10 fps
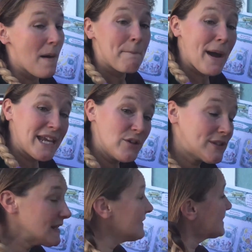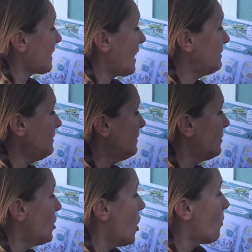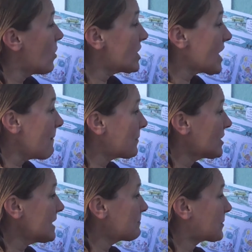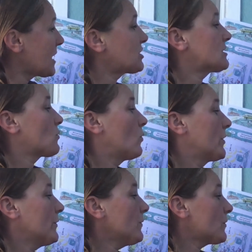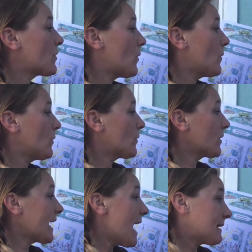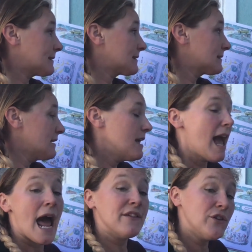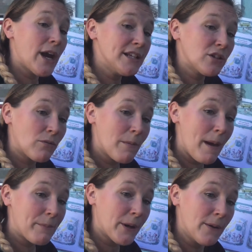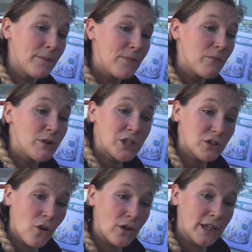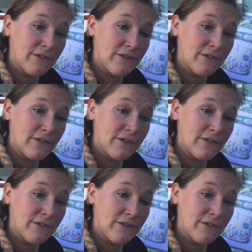By using the sun, we're not burning precious oil, coal, or gas. And if you guys don't remember, which is totally